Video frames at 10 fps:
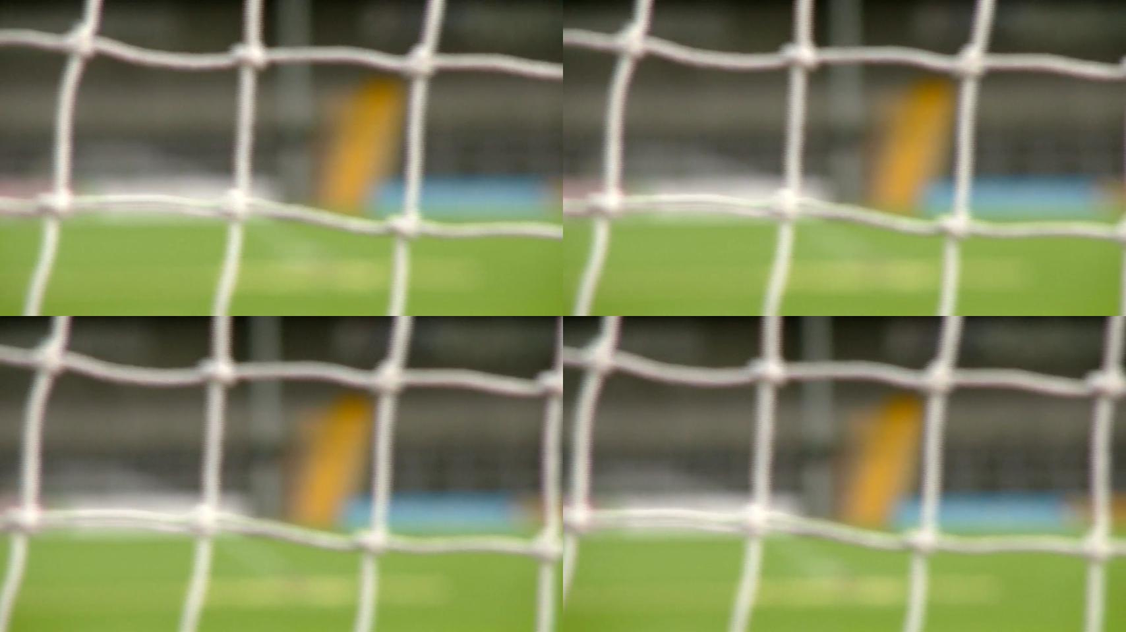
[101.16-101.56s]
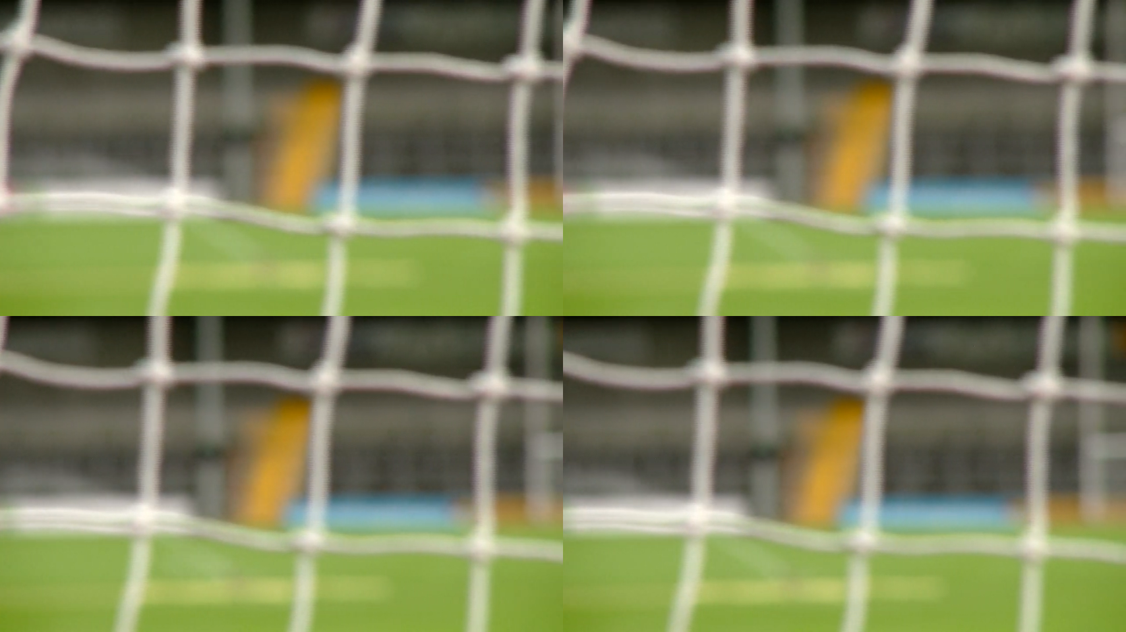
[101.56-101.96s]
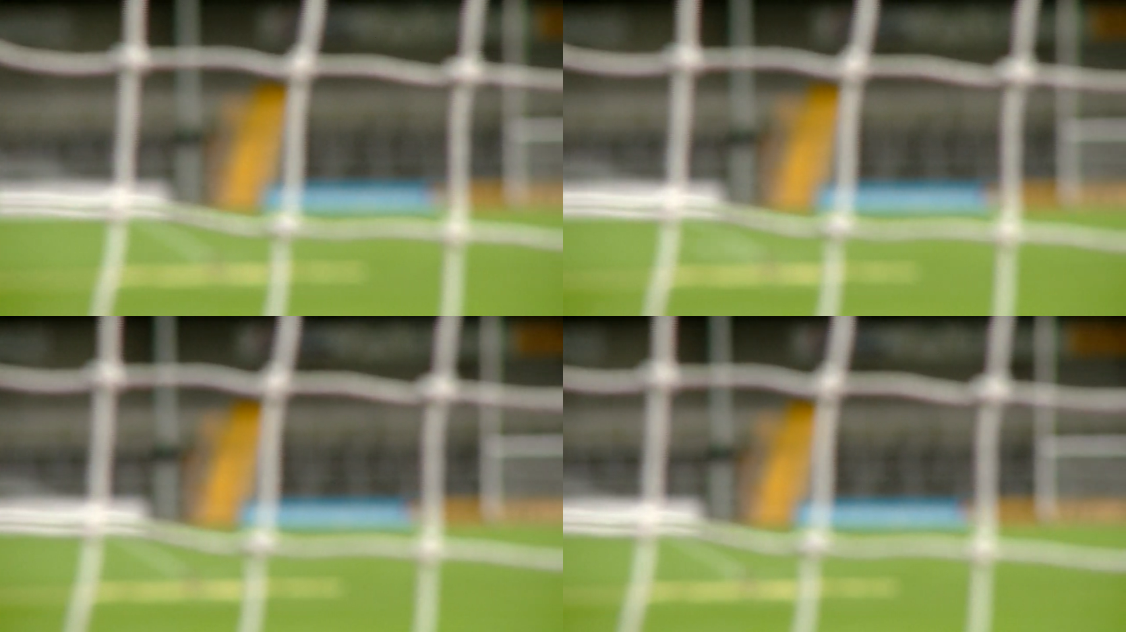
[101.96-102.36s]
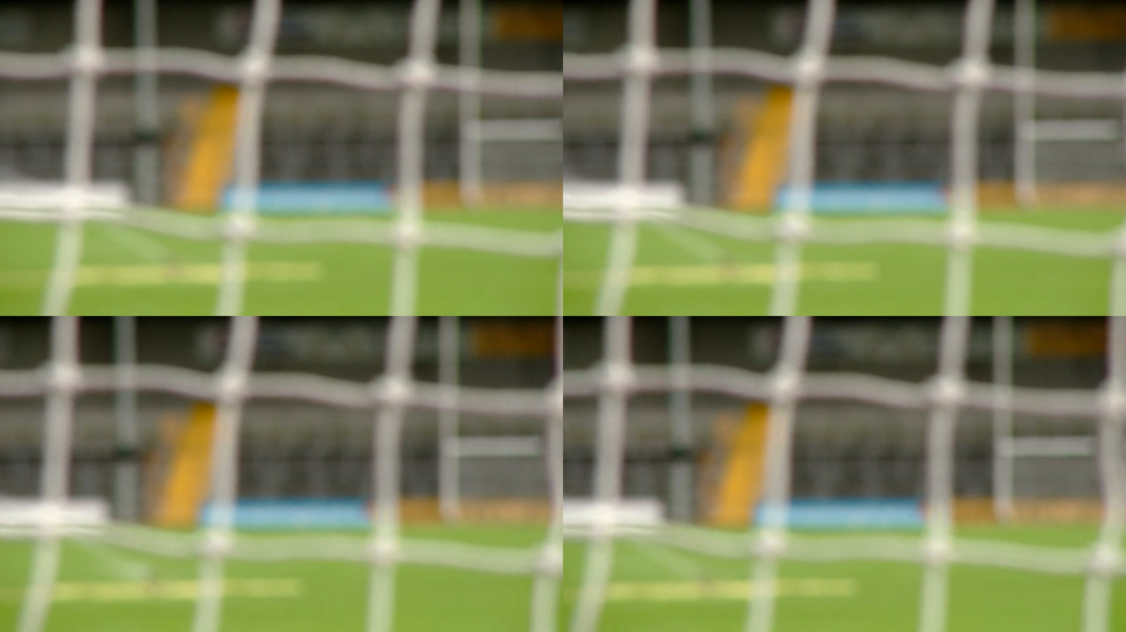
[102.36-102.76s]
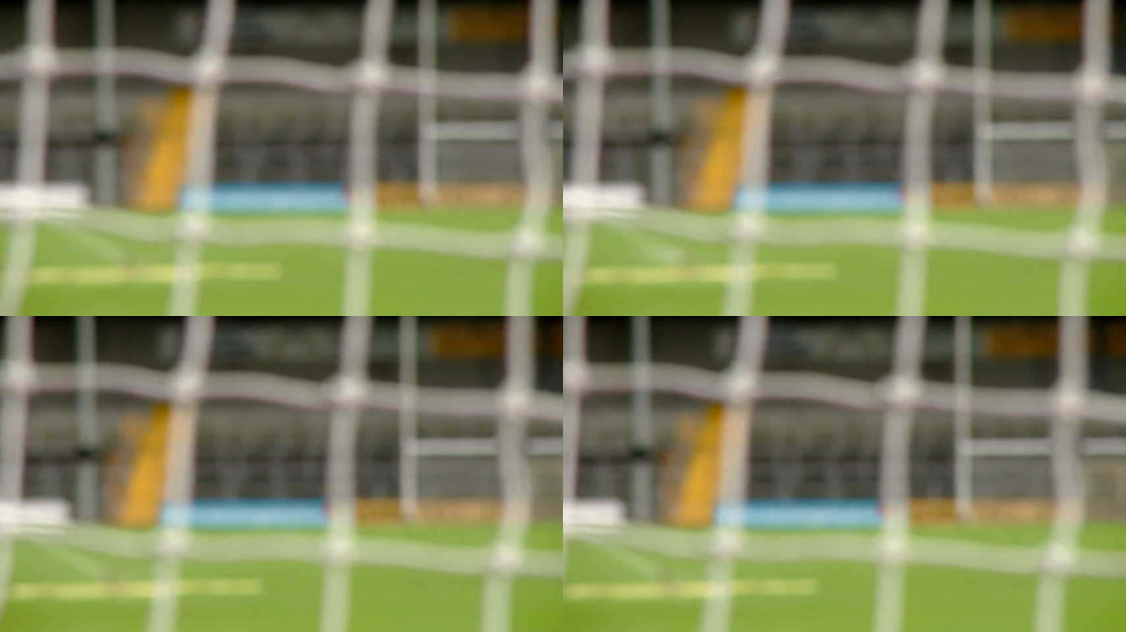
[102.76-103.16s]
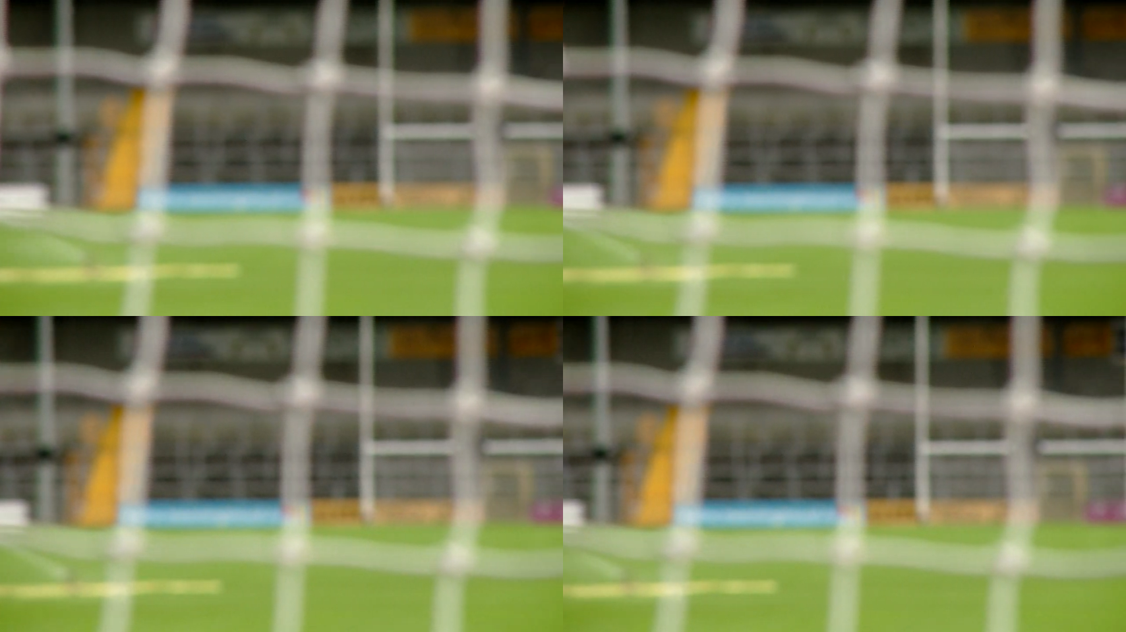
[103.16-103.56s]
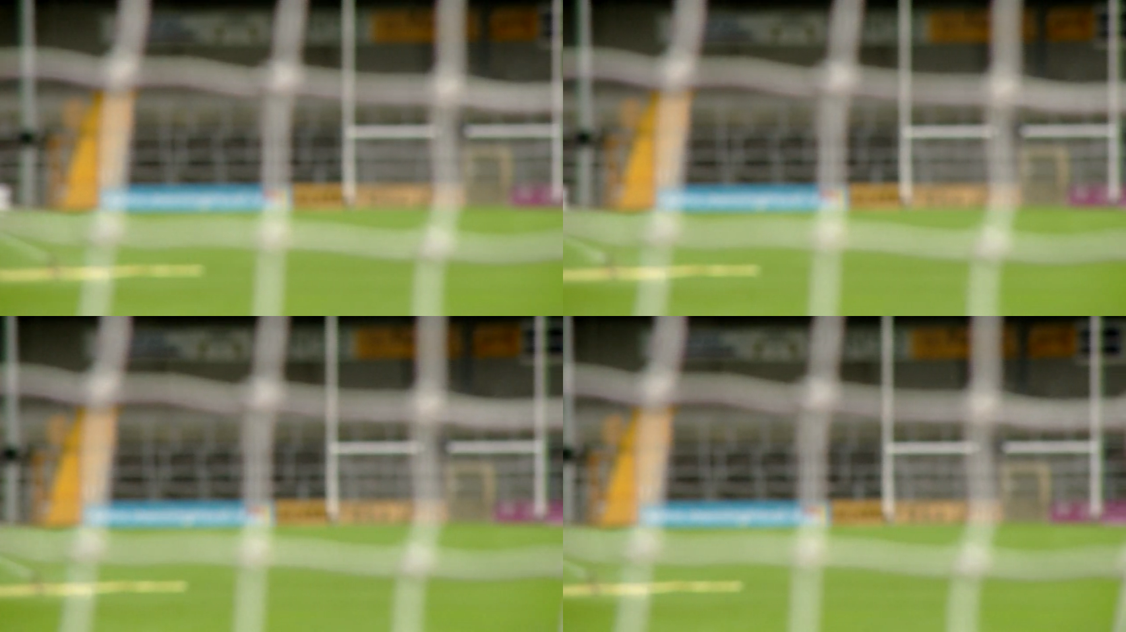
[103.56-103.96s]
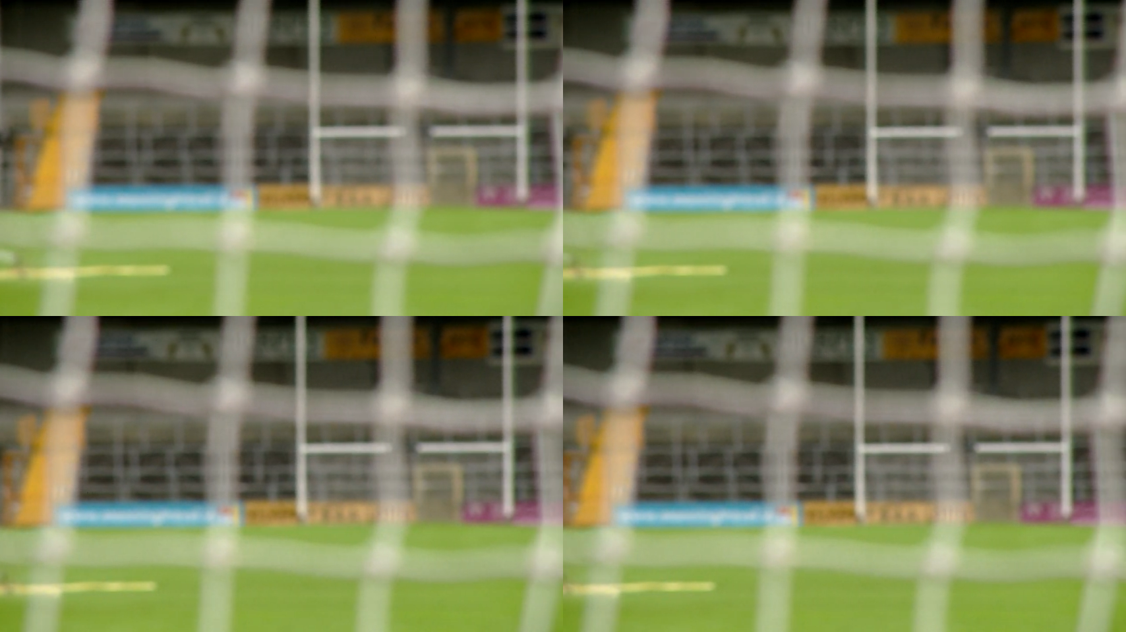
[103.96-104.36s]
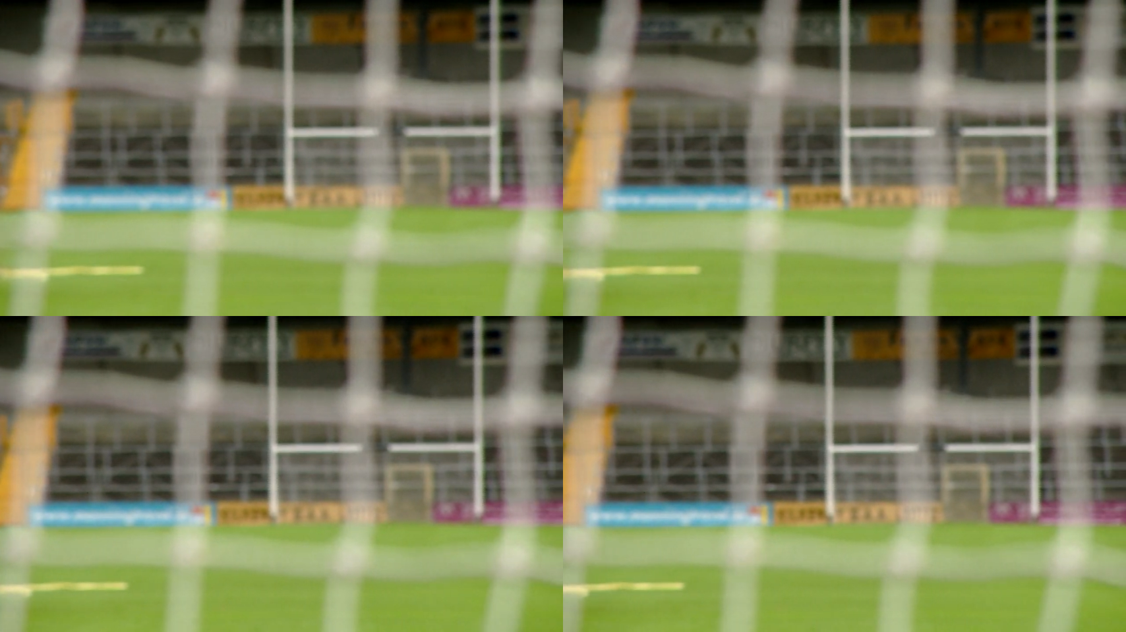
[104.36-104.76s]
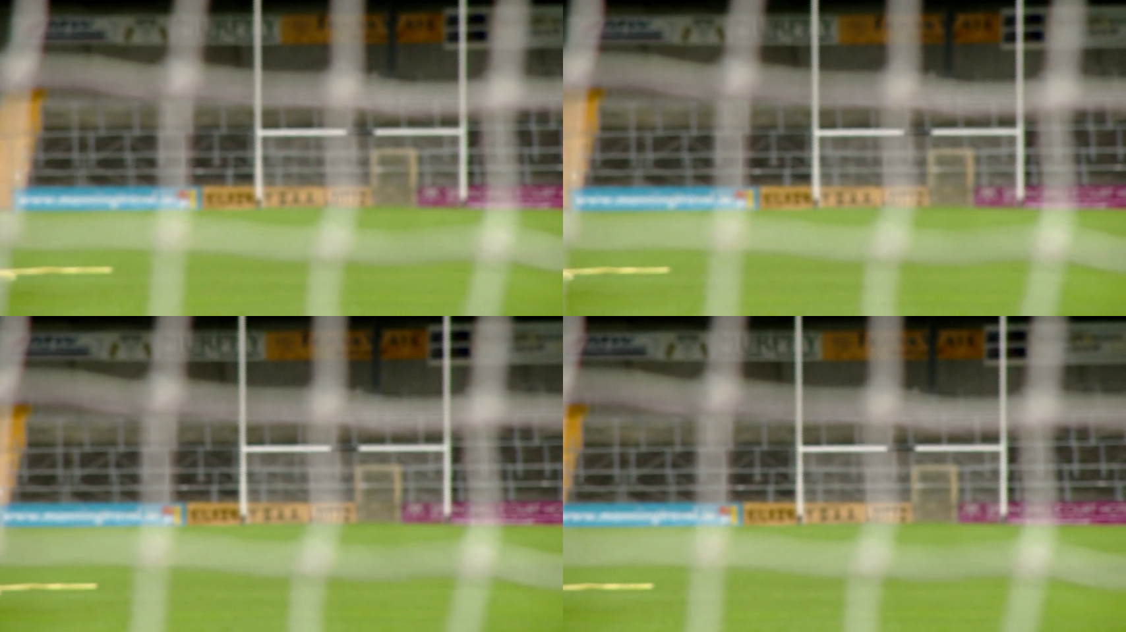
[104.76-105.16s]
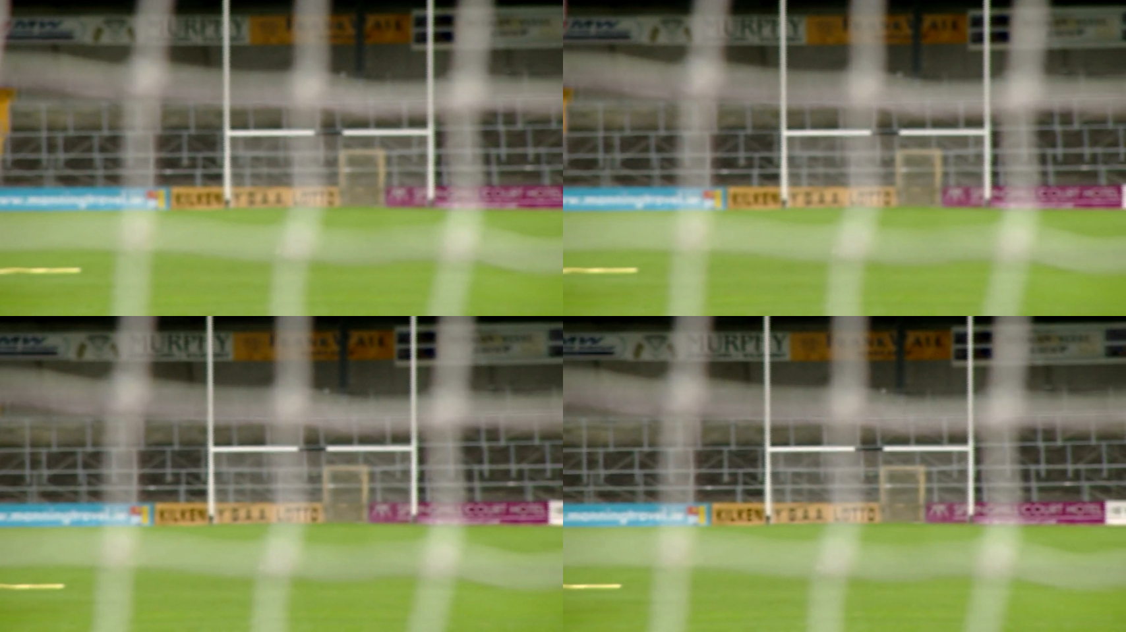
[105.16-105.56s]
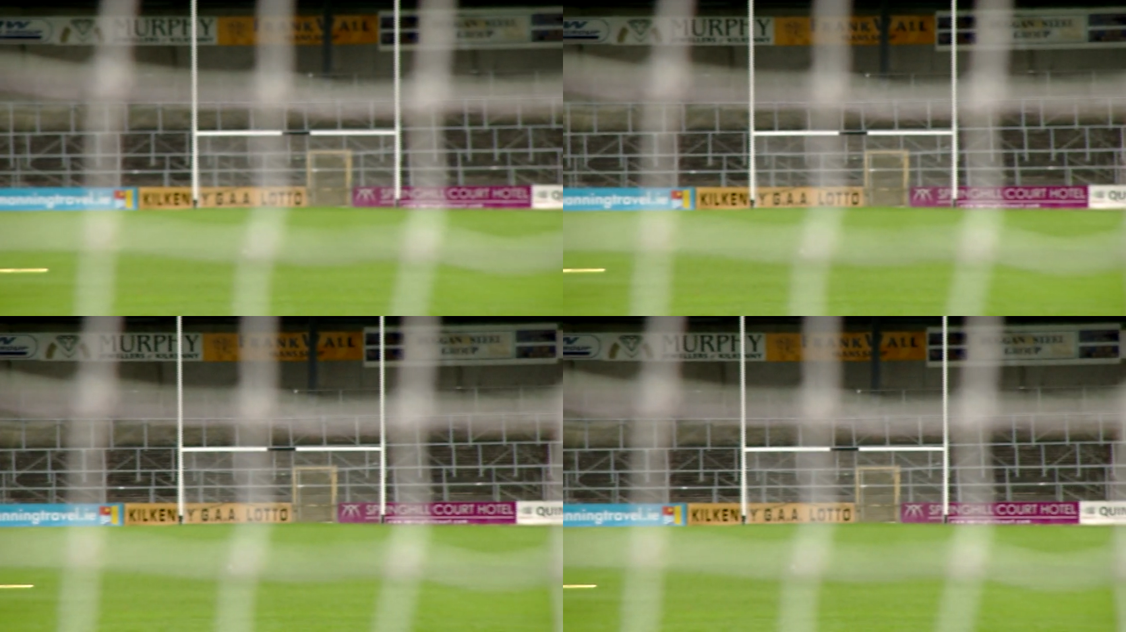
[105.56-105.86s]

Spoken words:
[unreadable: no face in view]